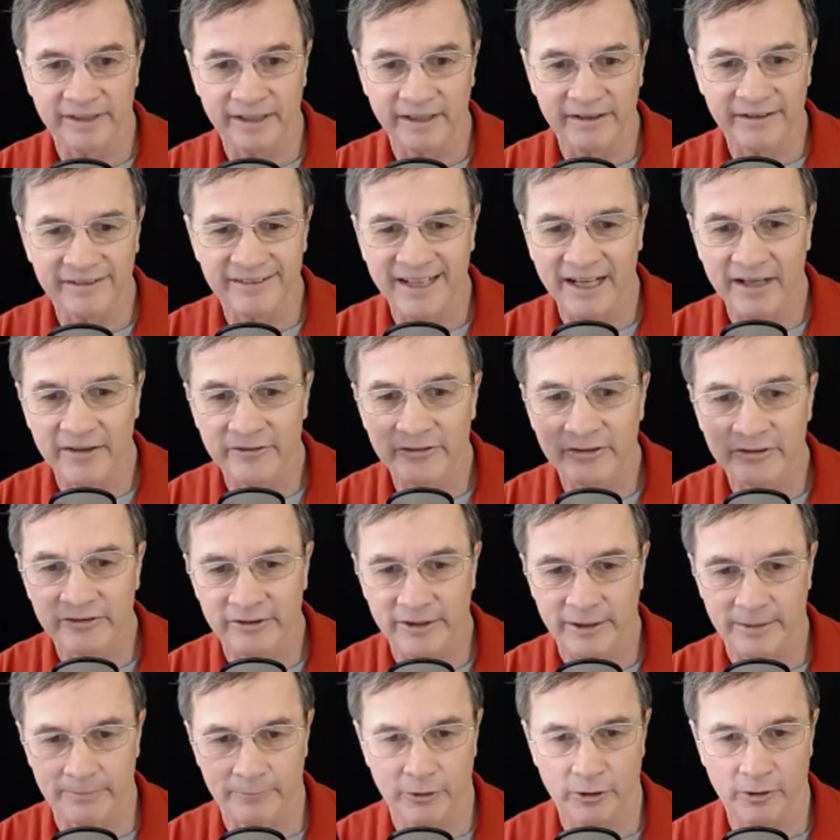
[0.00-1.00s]
Sounds the
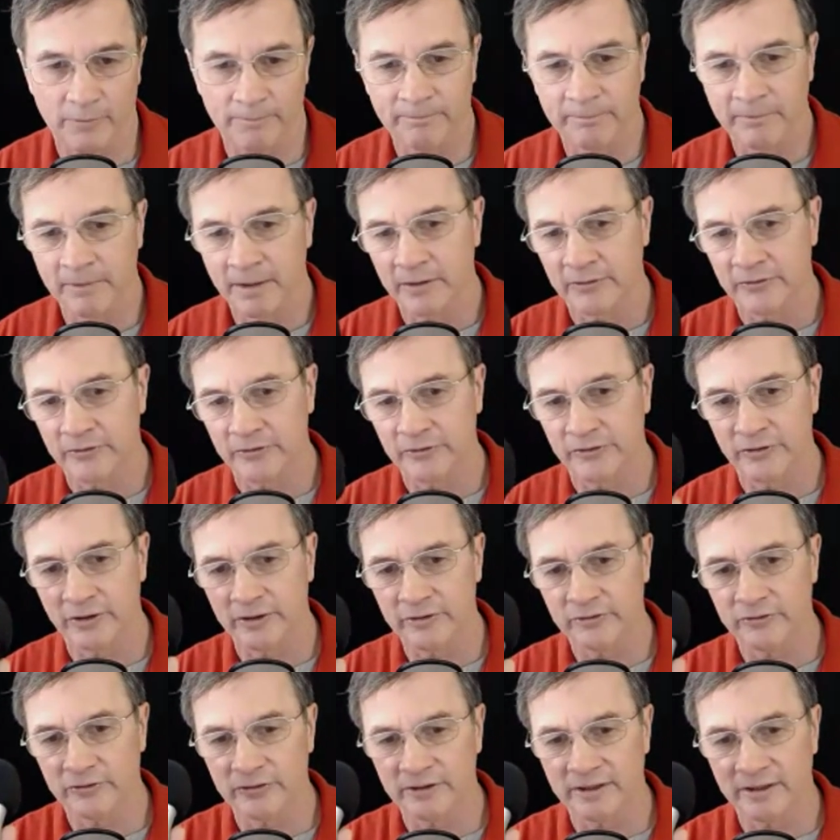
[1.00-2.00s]
same though. So as long as
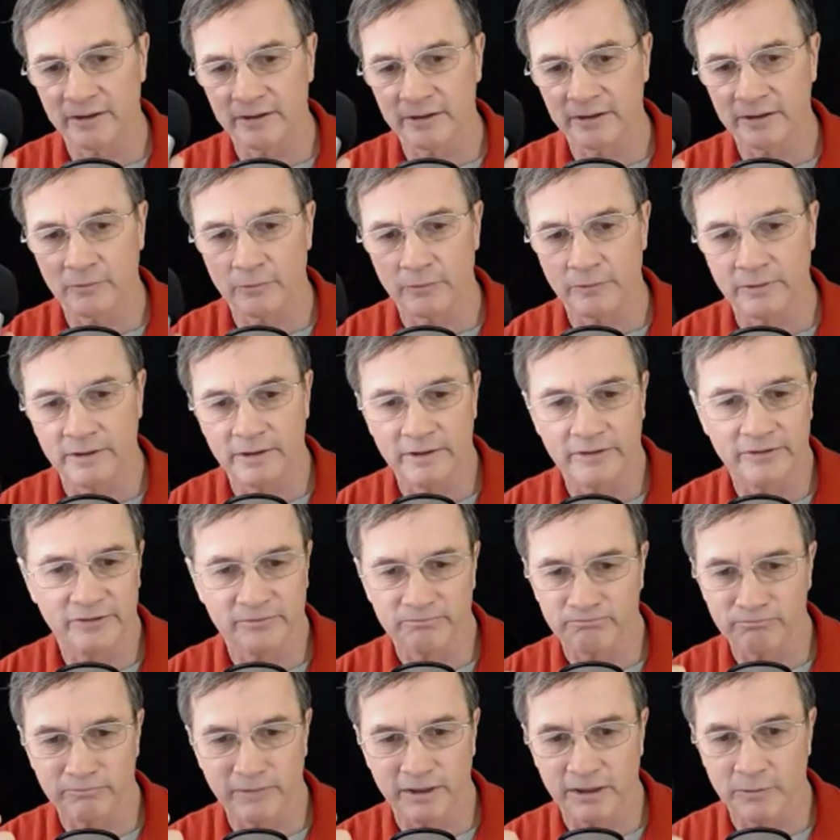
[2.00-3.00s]
you're delicate with this,
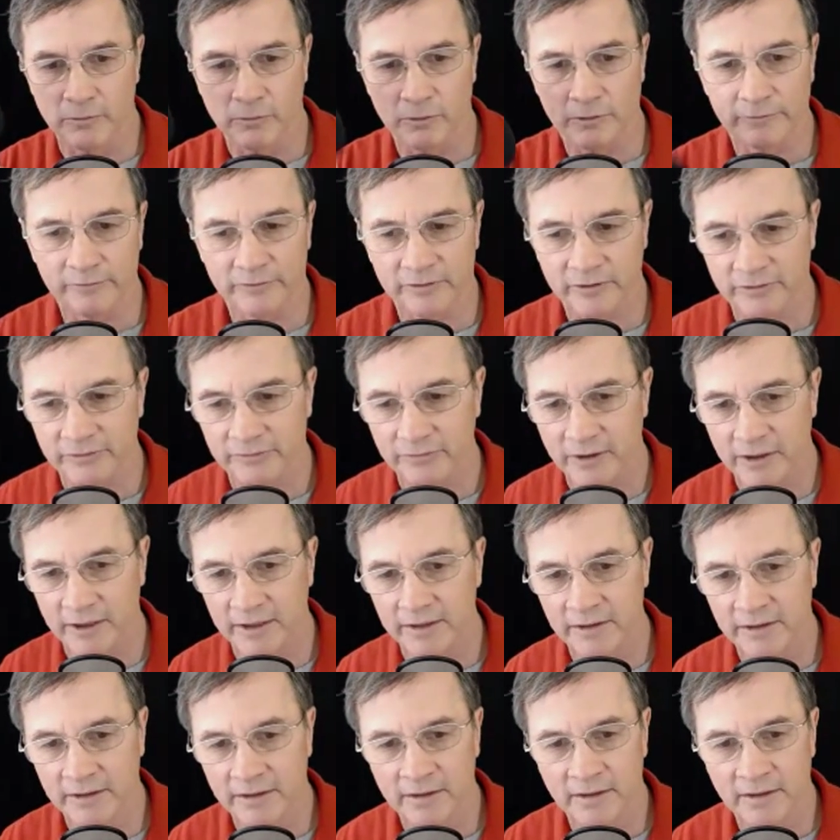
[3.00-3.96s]
it'll work just fine.